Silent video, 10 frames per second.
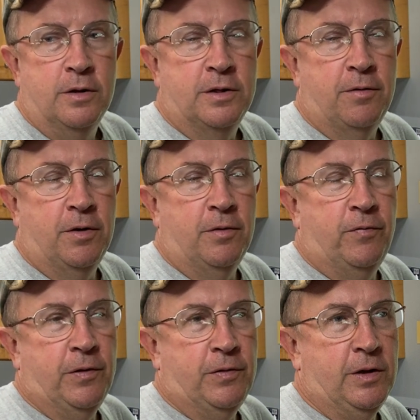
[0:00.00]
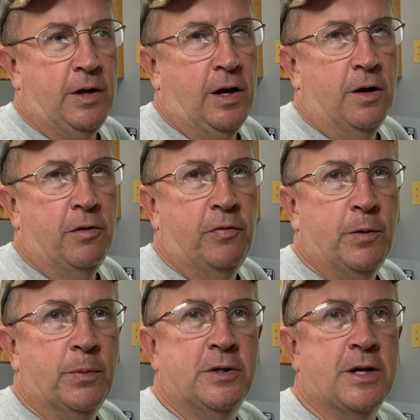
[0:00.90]
750, 800
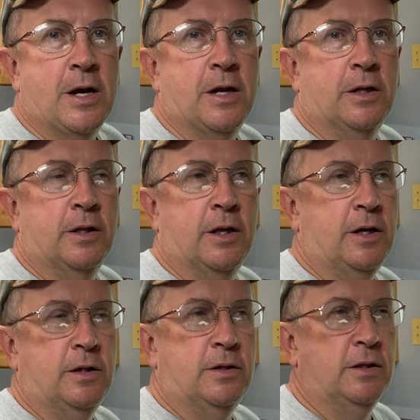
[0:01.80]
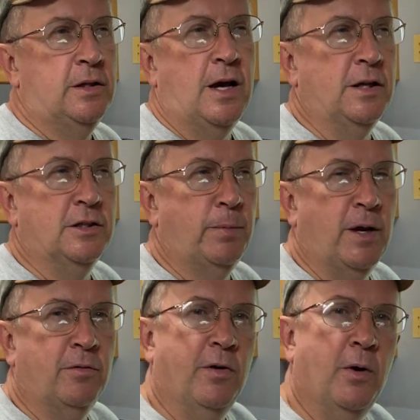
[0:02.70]
feet per second. They did not
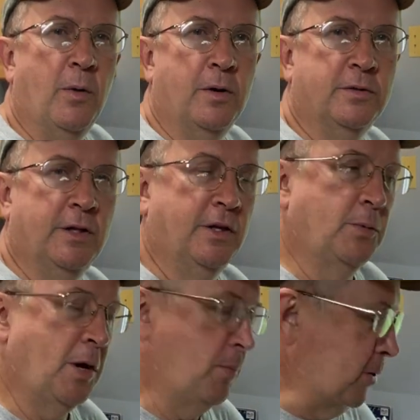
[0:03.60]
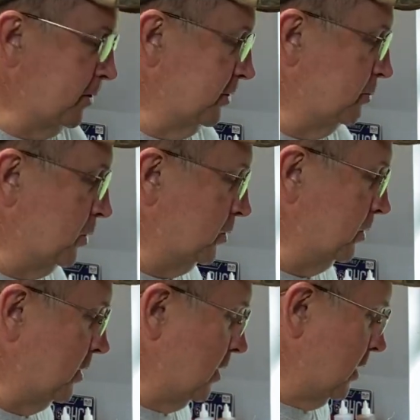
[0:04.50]
expand very well, so that's why I bought this mold.
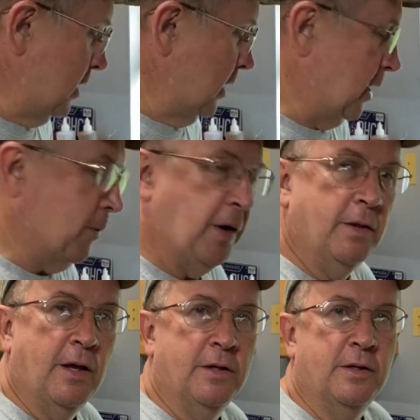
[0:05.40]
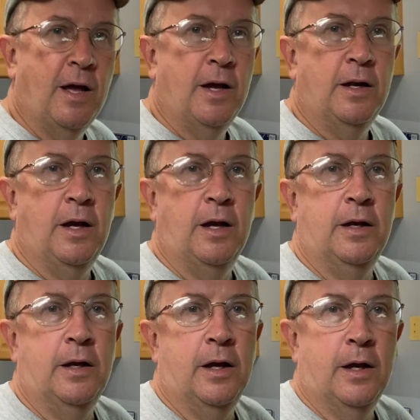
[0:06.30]
I want to test that,
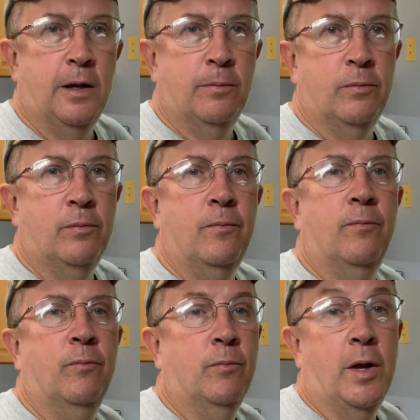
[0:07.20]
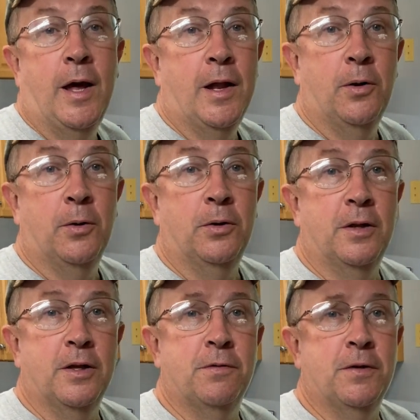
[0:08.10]
and that added onto
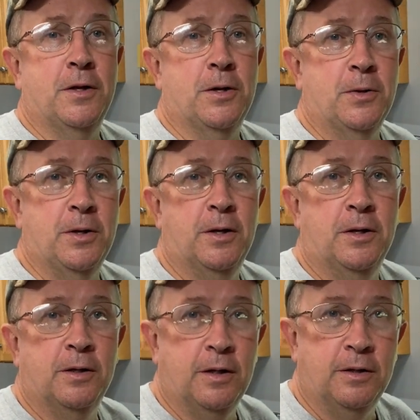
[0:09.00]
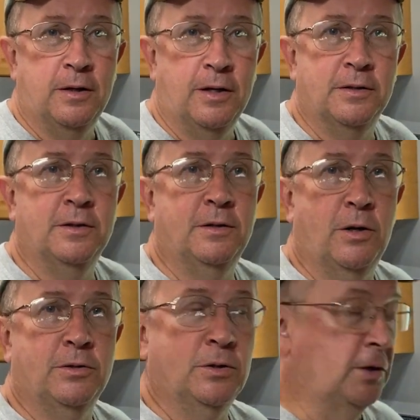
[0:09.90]
this video here and tested.
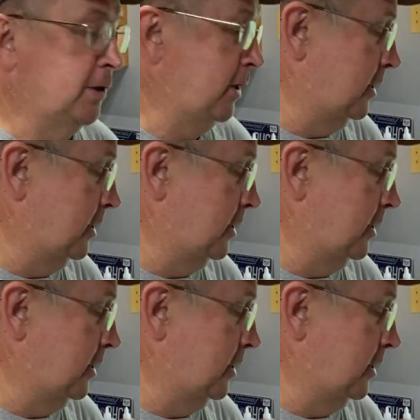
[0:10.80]
Also going